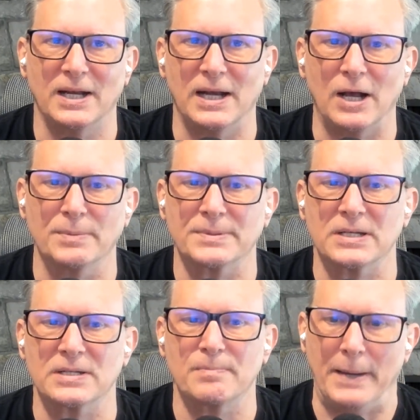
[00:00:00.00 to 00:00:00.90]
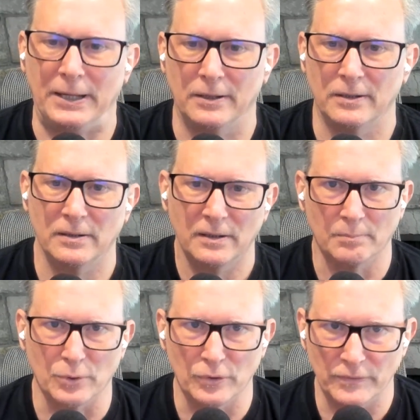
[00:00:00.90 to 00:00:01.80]
It helps us better
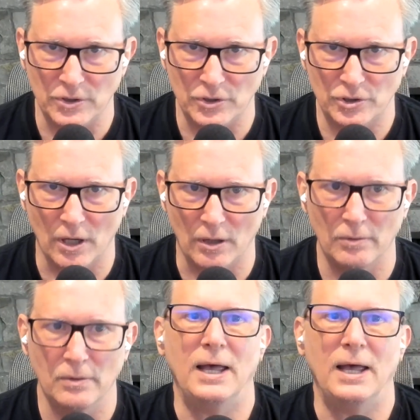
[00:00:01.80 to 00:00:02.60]
improve the show